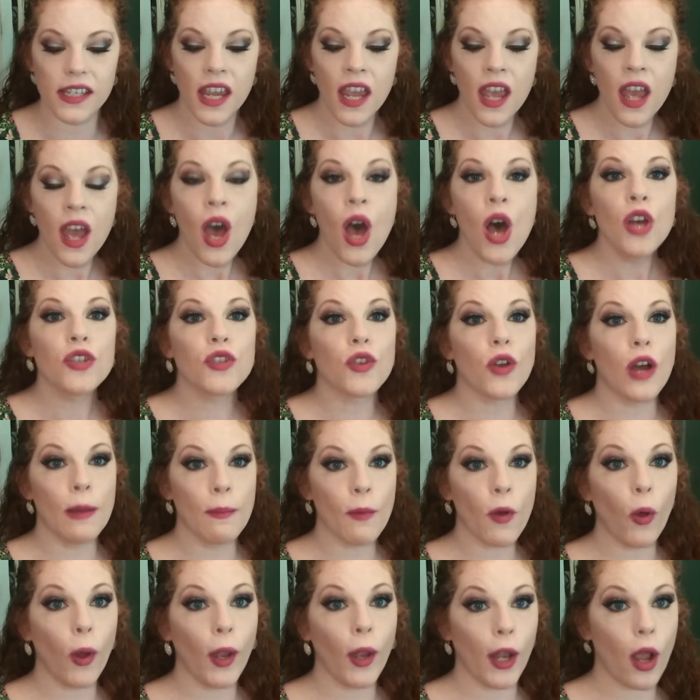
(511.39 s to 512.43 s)
So
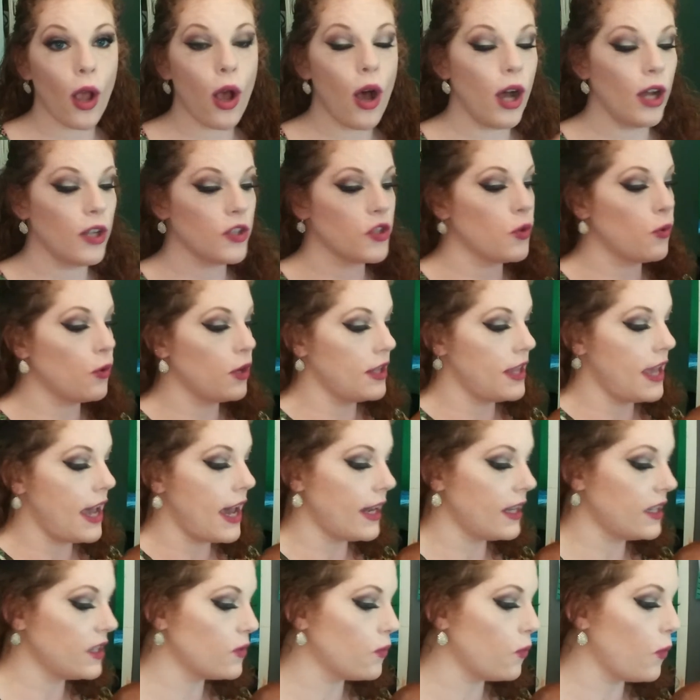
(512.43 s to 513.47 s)
I'm going to contour
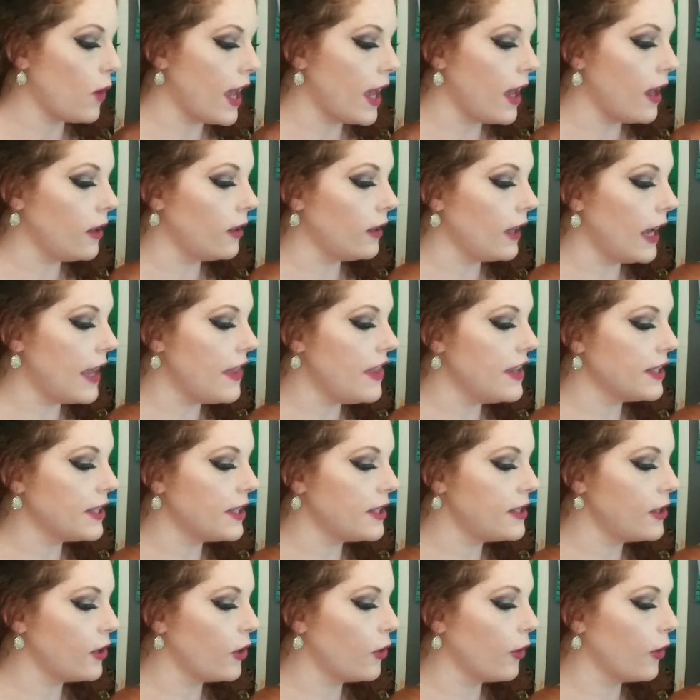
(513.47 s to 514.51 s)
that as well, and this
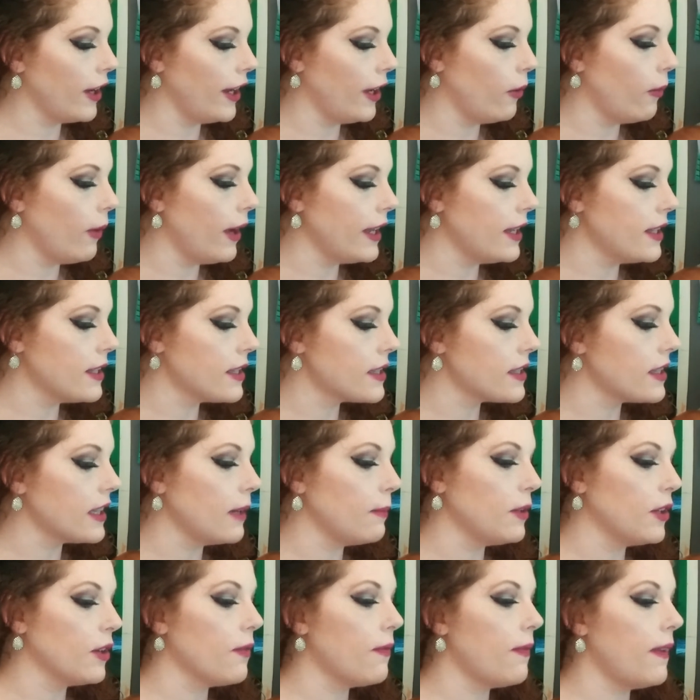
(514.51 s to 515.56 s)
is a great way to
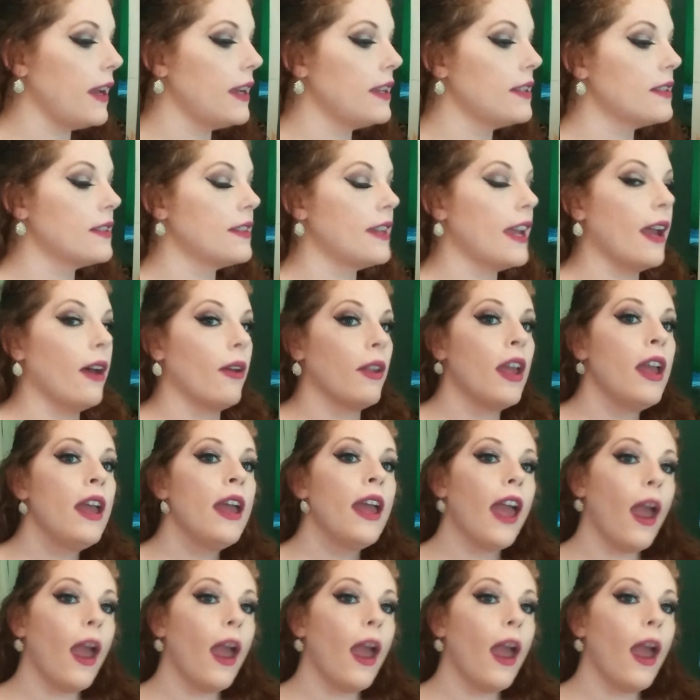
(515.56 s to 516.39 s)
slim your face down.